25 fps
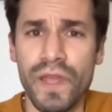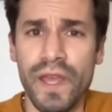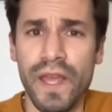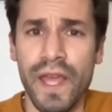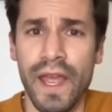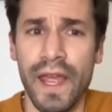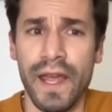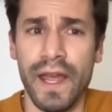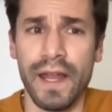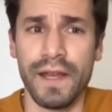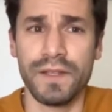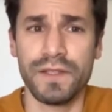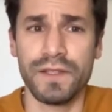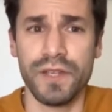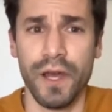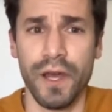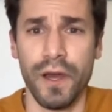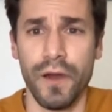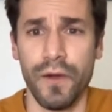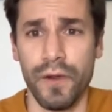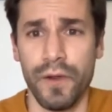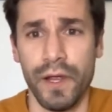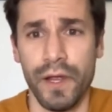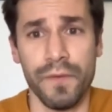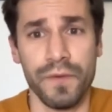And
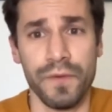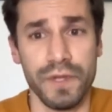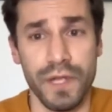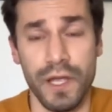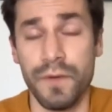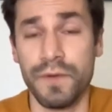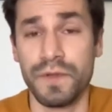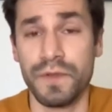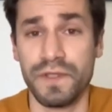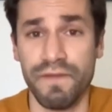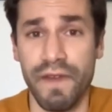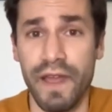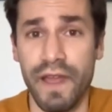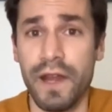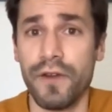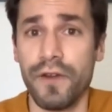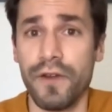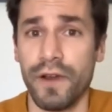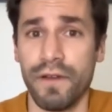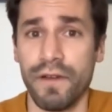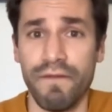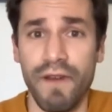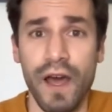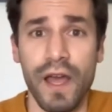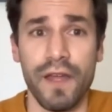so it was later
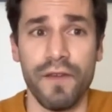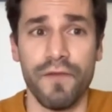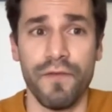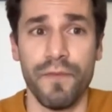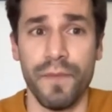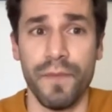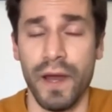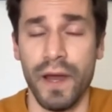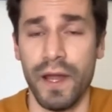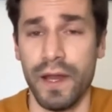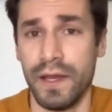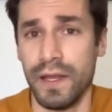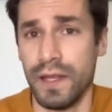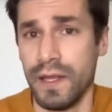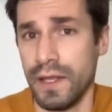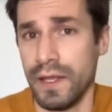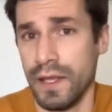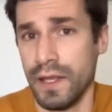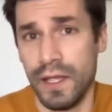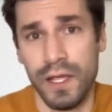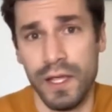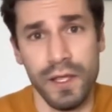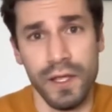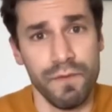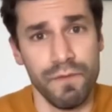in life, but
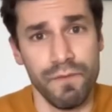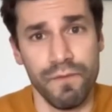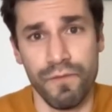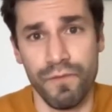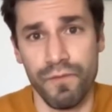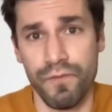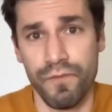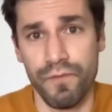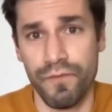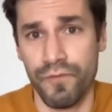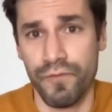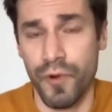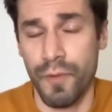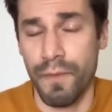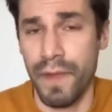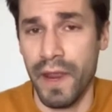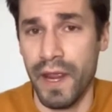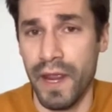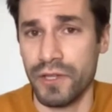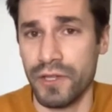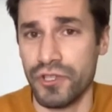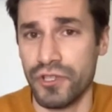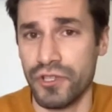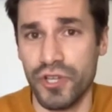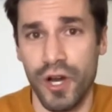he
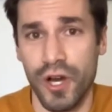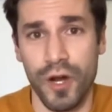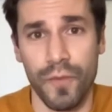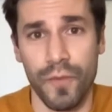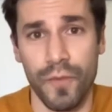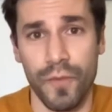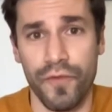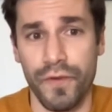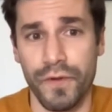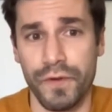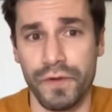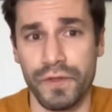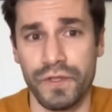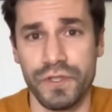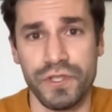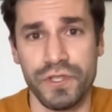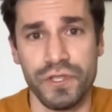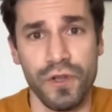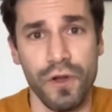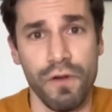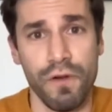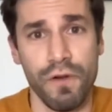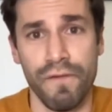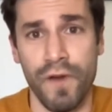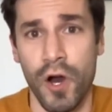remained sharp for
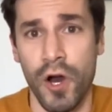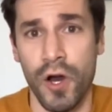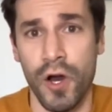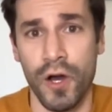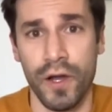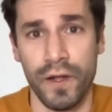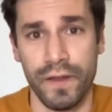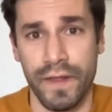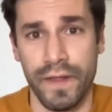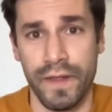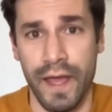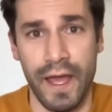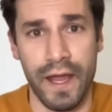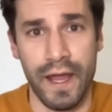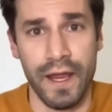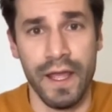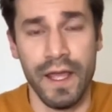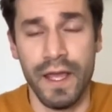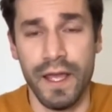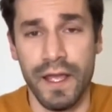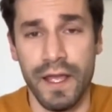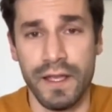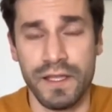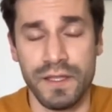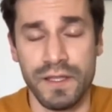so long that
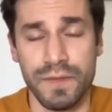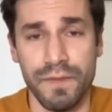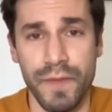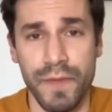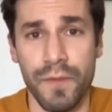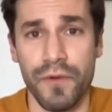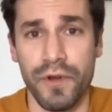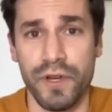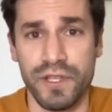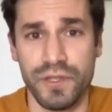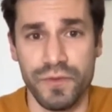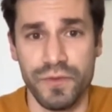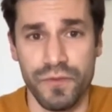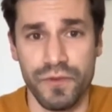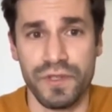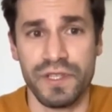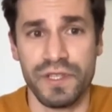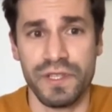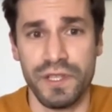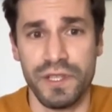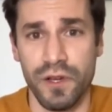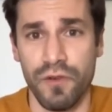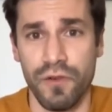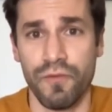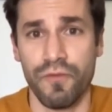his memories were
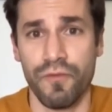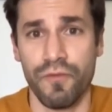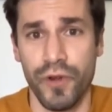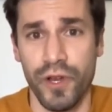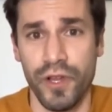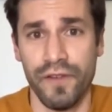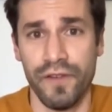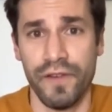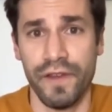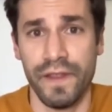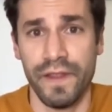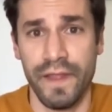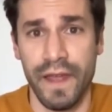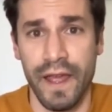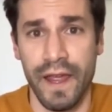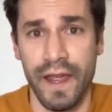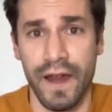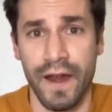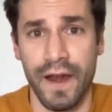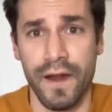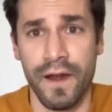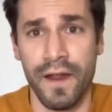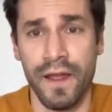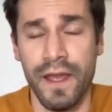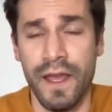still really
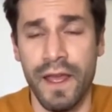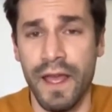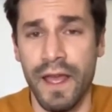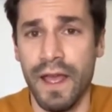there.